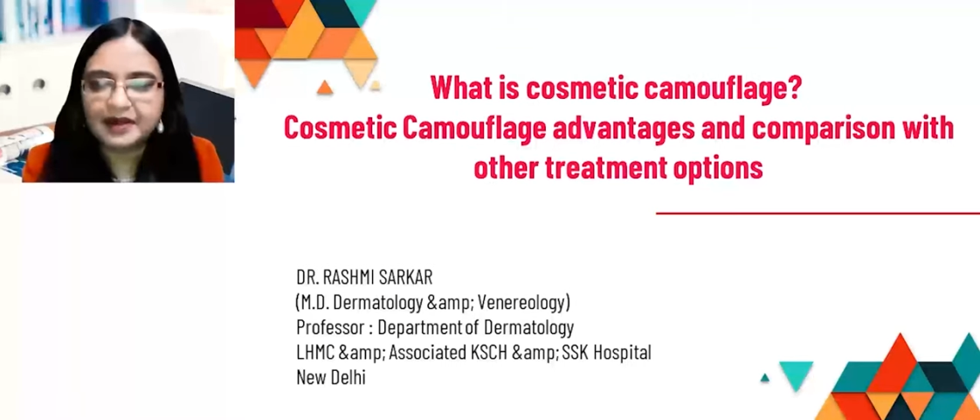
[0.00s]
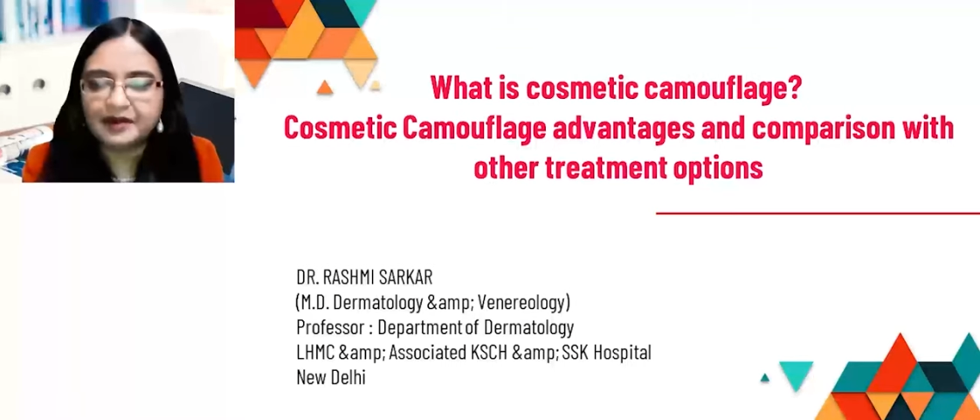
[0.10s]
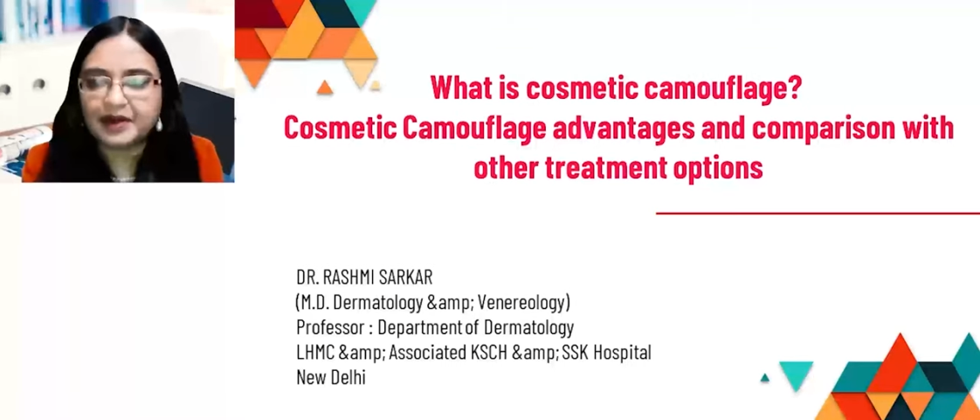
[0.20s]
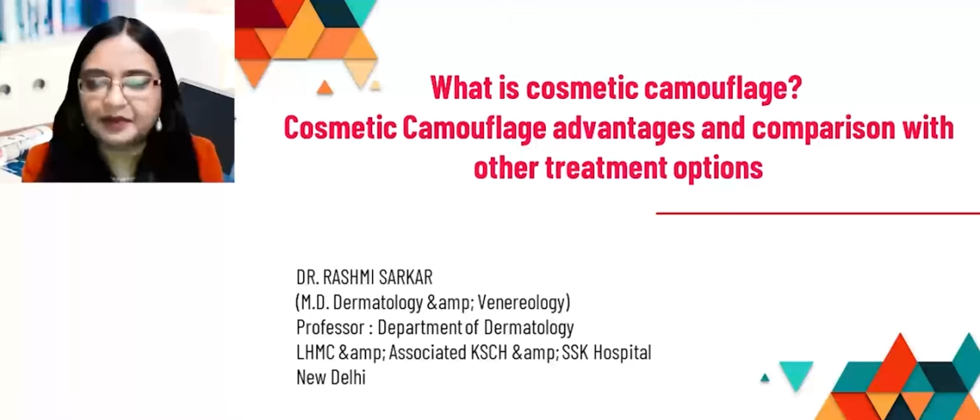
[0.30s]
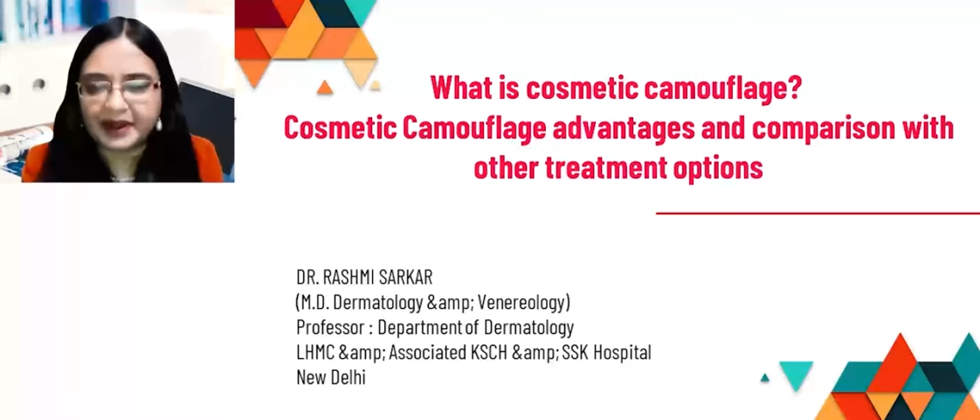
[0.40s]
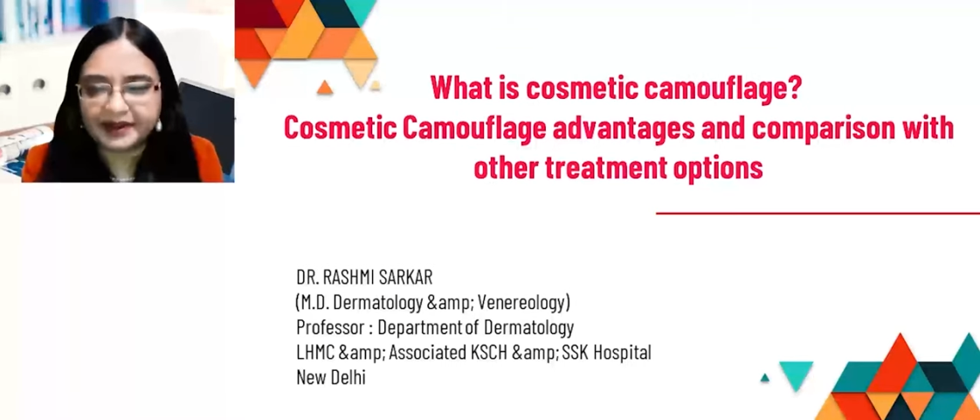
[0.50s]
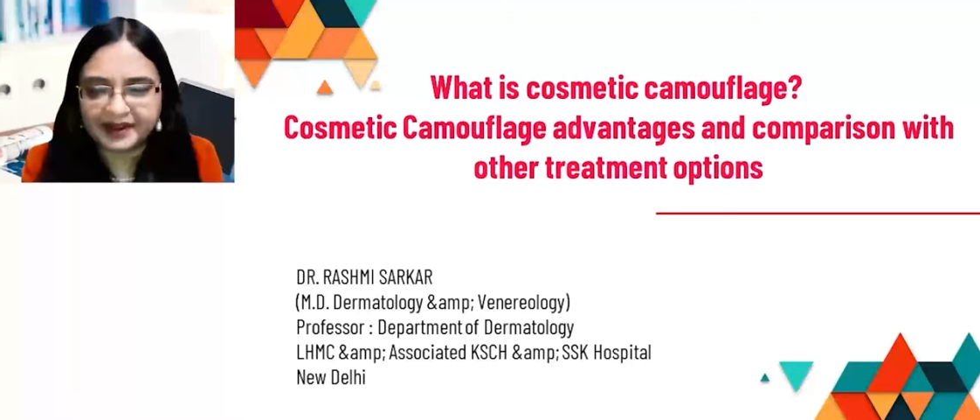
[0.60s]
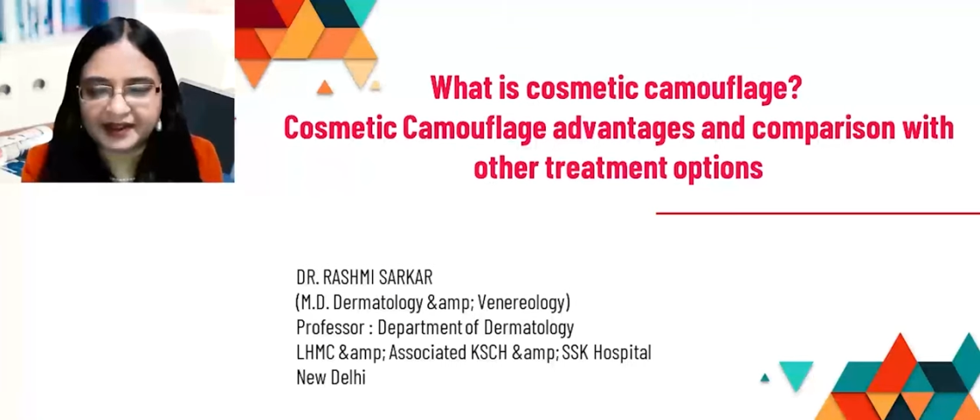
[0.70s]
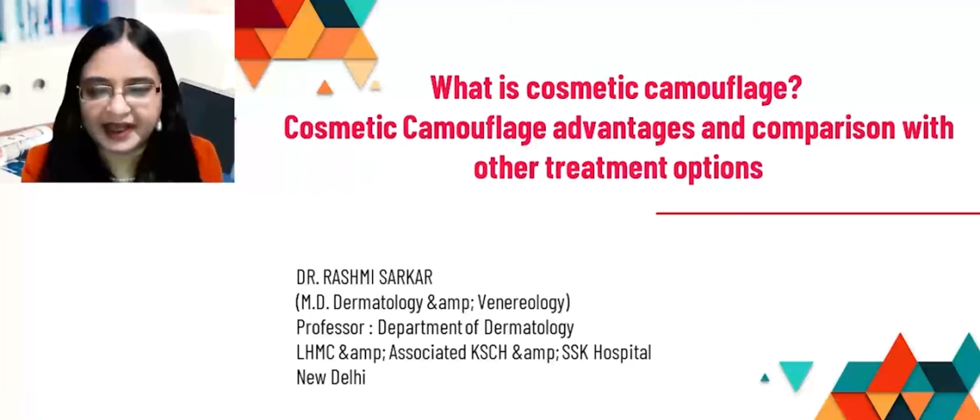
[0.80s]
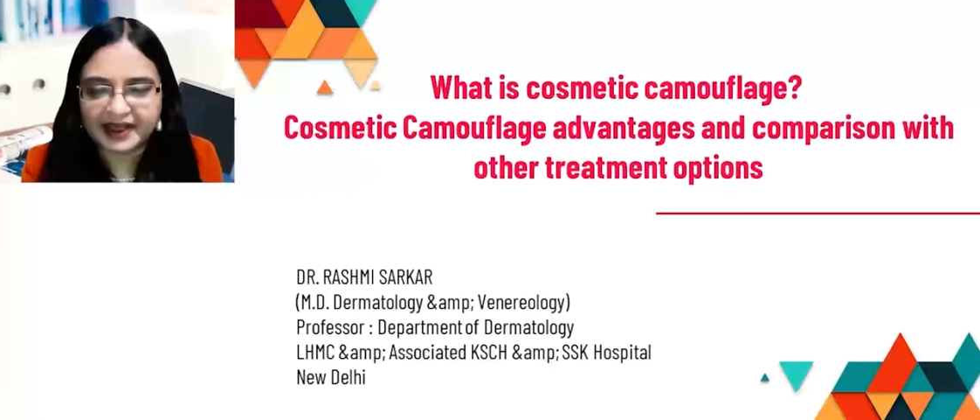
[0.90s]
Well,
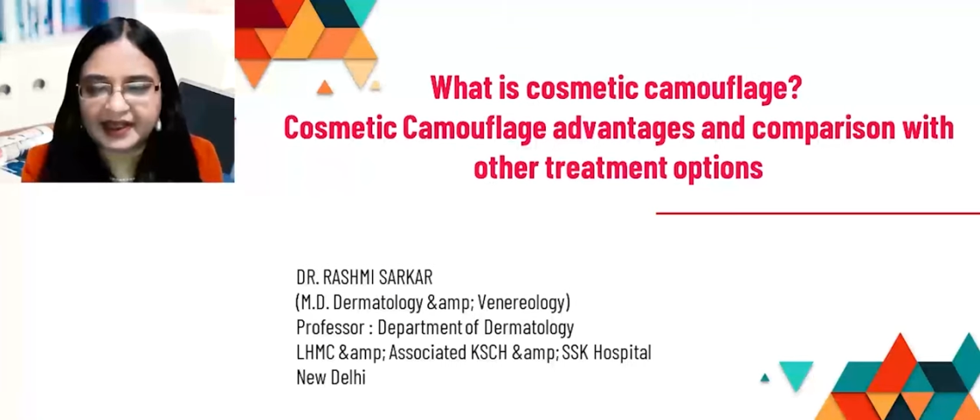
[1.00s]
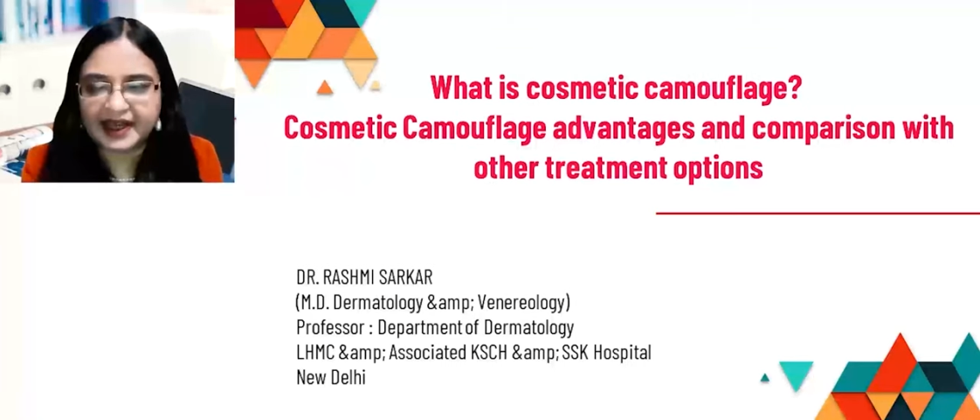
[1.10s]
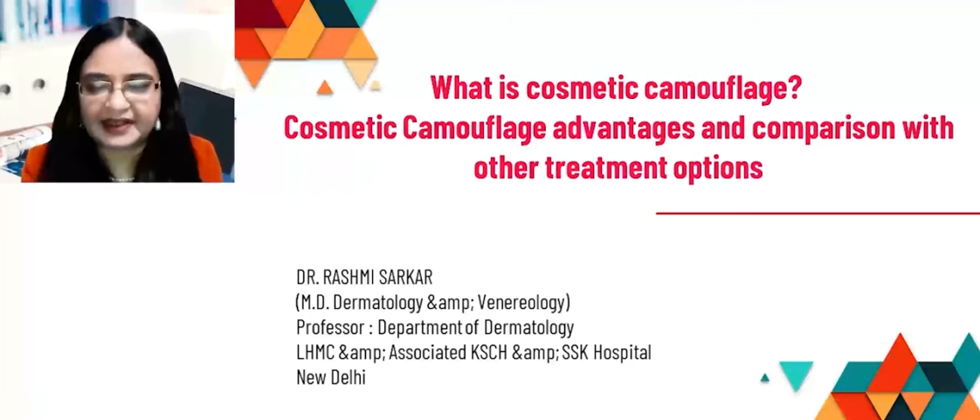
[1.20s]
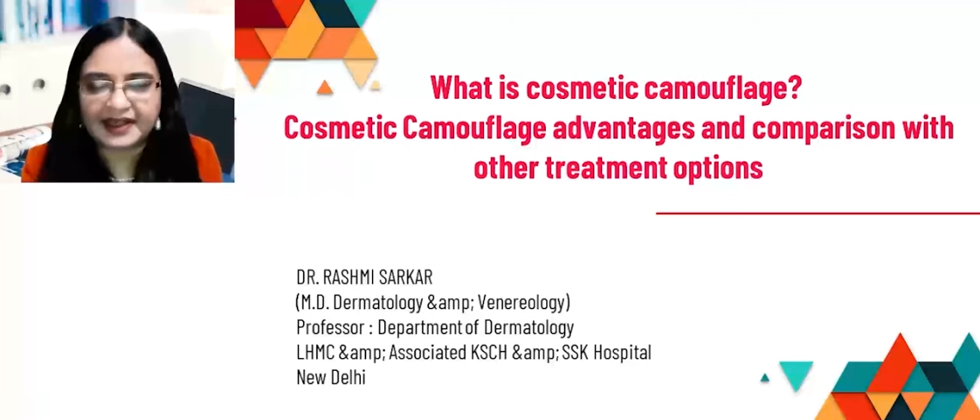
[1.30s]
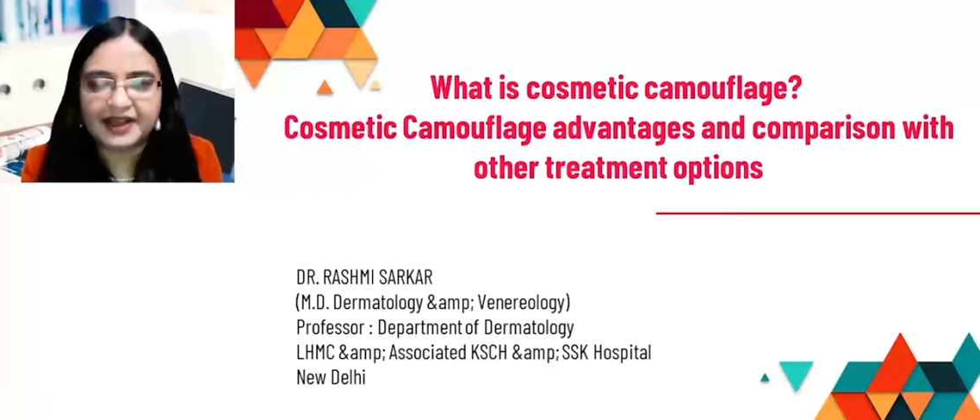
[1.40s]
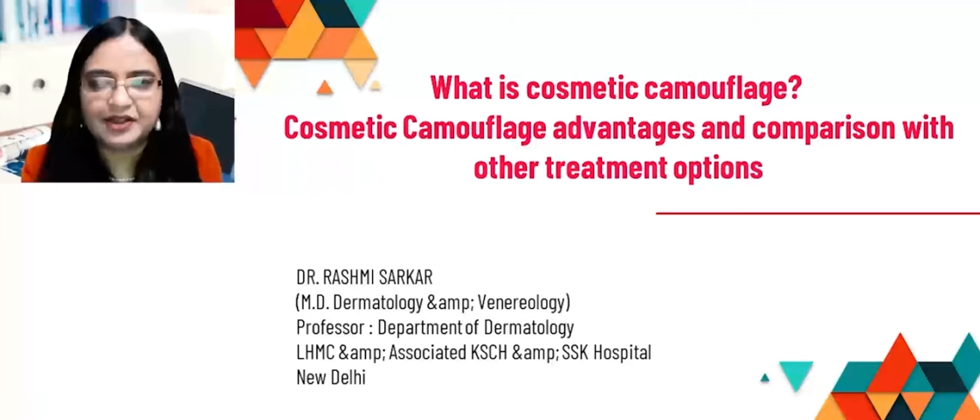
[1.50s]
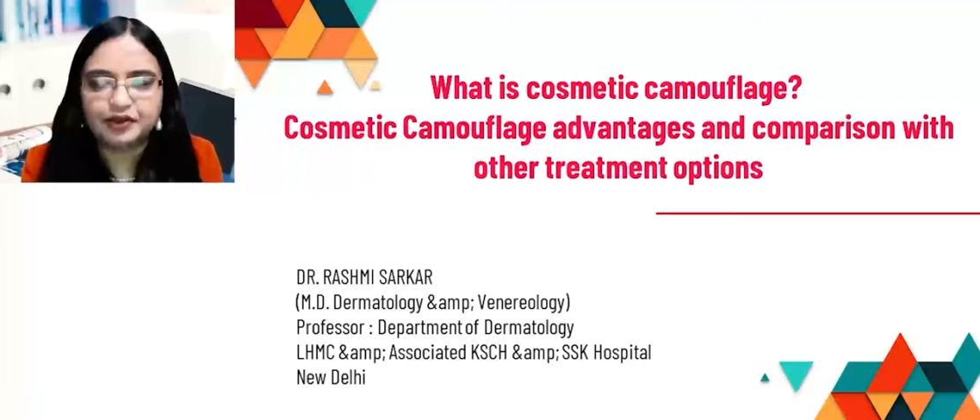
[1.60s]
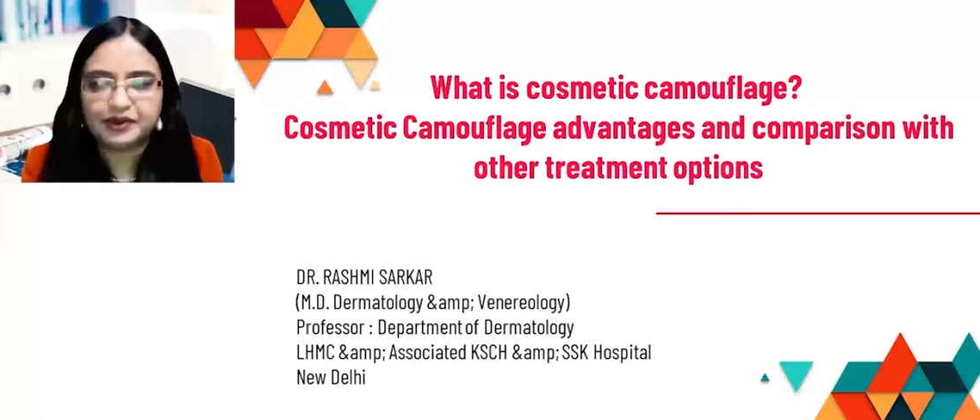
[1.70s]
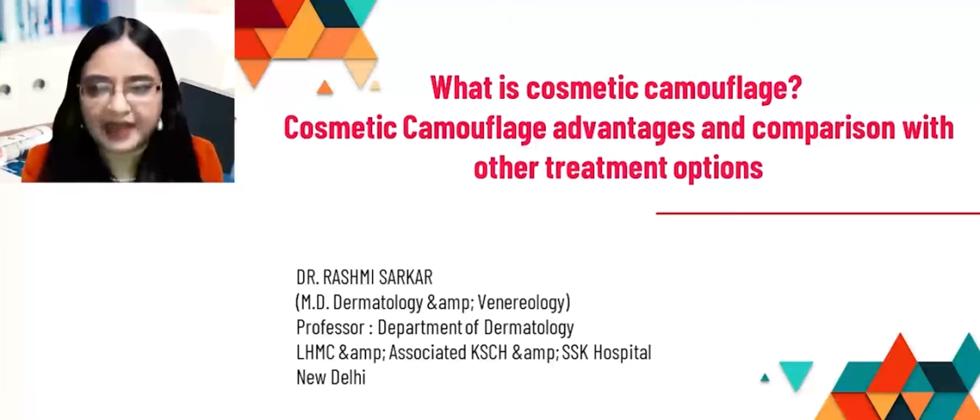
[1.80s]
once again, I'd like to